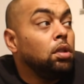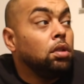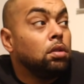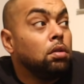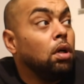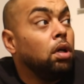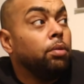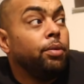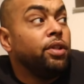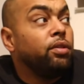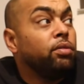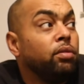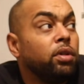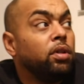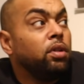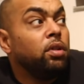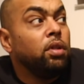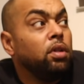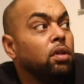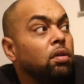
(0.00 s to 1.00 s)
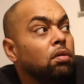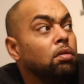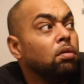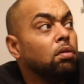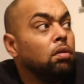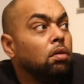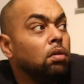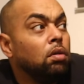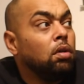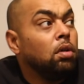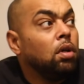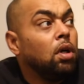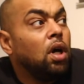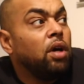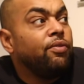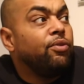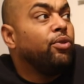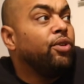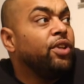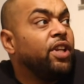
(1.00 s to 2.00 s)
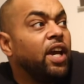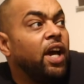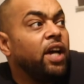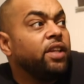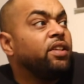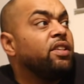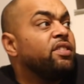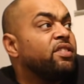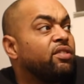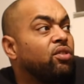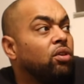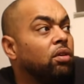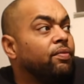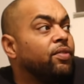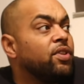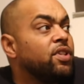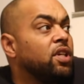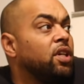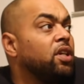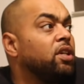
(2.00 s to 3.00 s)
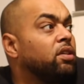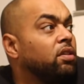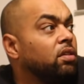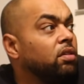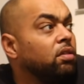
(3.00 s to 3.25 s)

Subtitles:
He's got to be talking to you. I've already had this conversation.